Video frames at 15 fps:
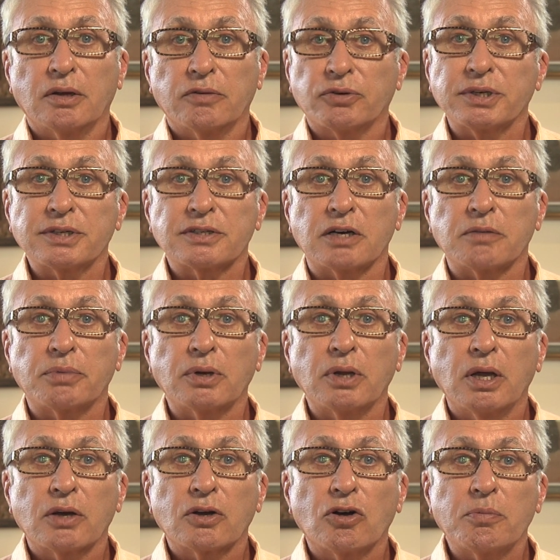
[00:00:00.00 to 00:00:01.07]
For example,
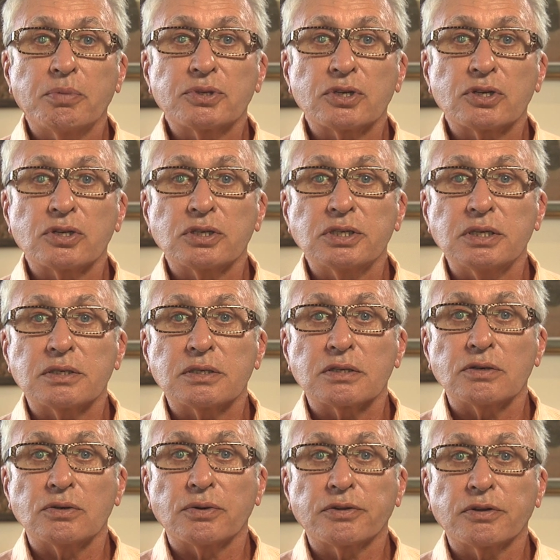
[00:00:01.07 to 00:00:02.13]
composition teachers
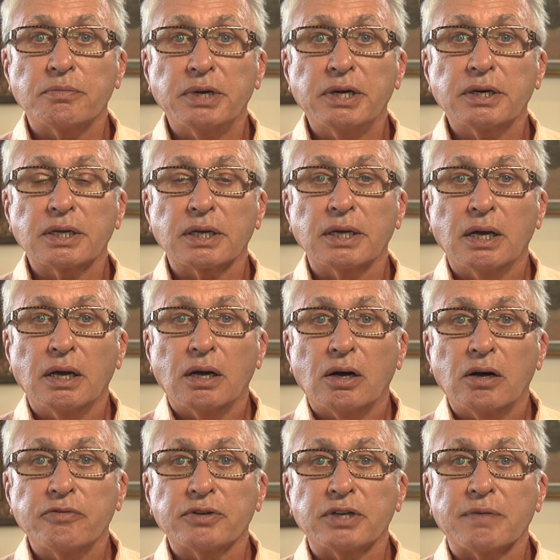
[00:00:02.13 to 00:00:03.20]
in North America
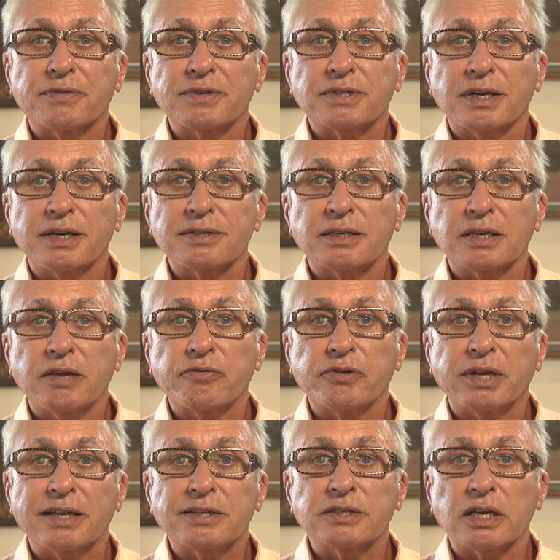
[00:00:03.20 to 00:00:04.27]
often emphasize that
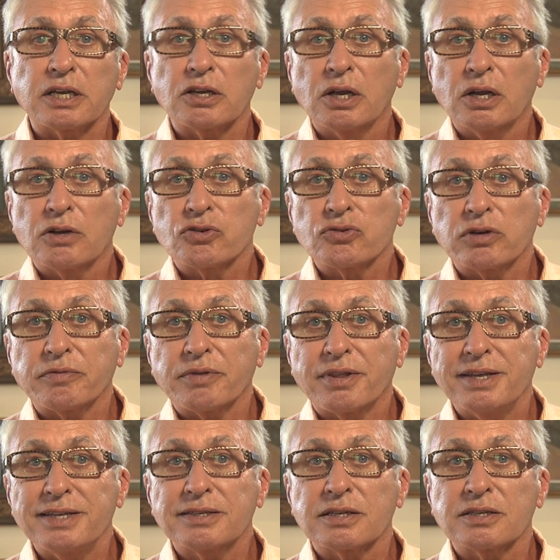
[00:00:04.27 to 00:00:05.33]
every essay should have a
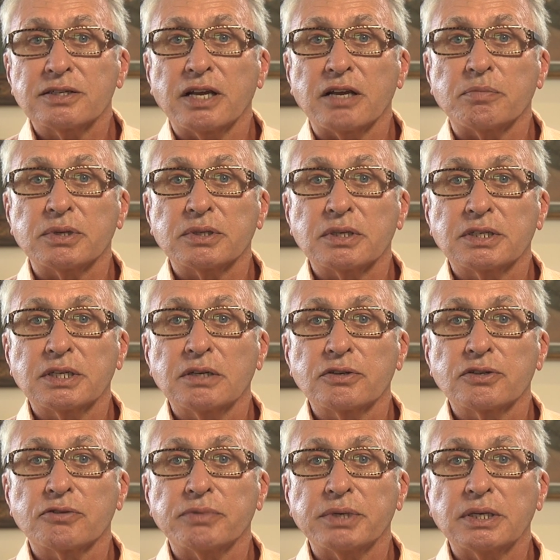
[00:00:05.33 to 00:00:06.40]
thesis statement that
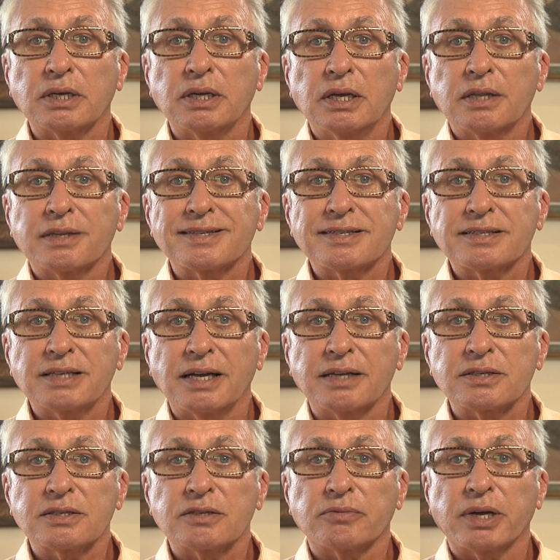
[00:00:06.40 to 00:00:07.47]
tells the reader the
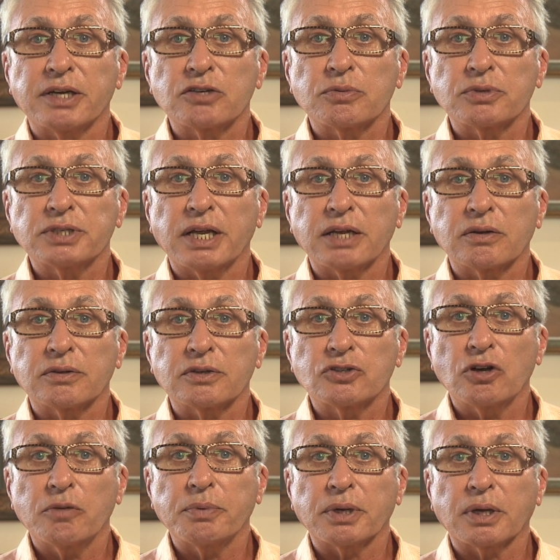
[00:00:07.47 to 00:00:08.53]
stance the writer will take on the
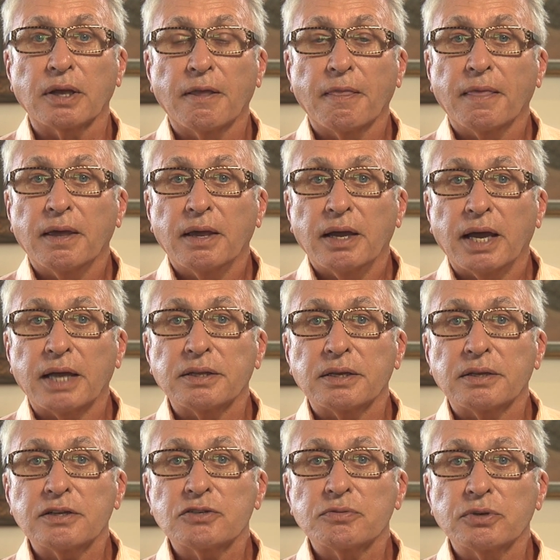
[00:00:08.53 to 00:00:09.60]
topic, and
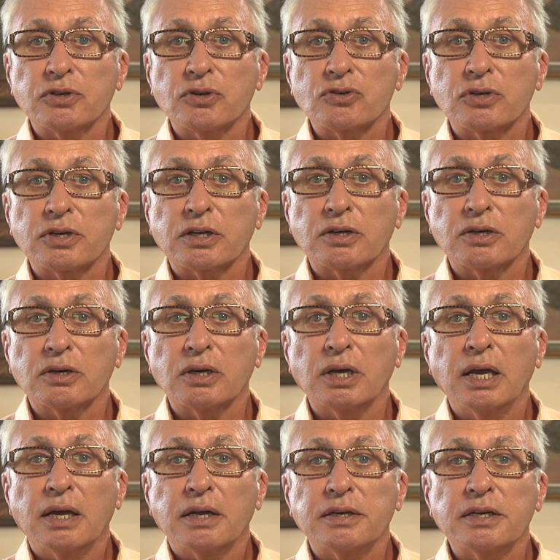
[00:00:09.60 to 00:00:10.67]
that this will usually
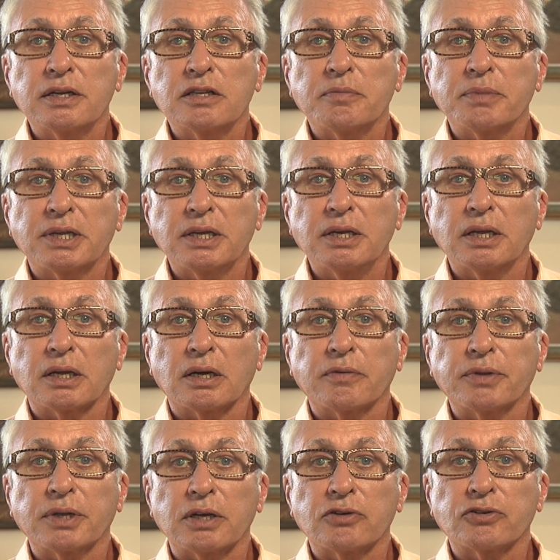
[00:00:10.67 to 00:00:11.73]
occur near the beginning
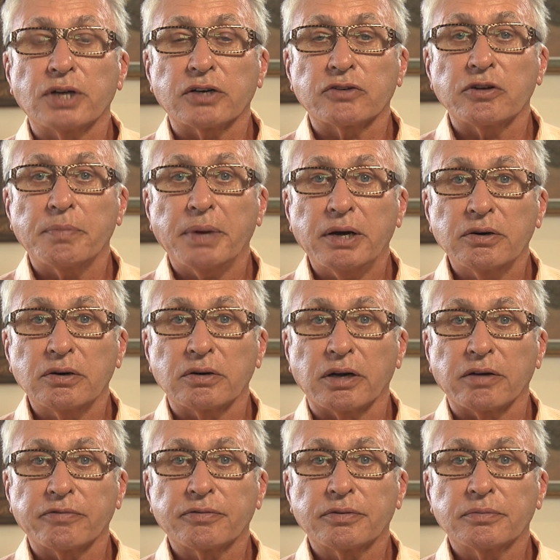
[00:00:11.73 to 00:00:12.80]
of the introductory
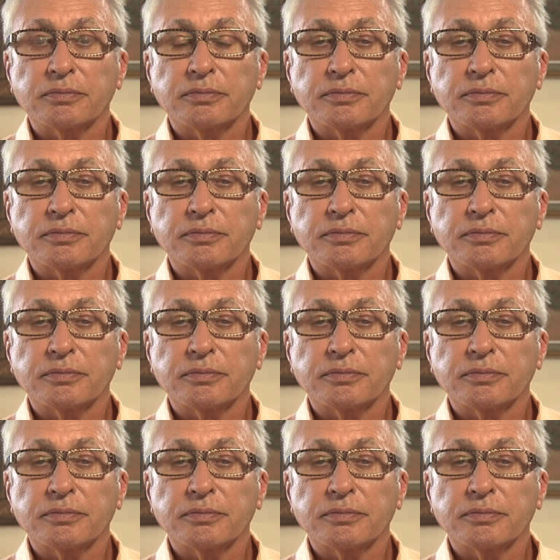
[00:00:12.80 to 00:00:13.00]
paragraph.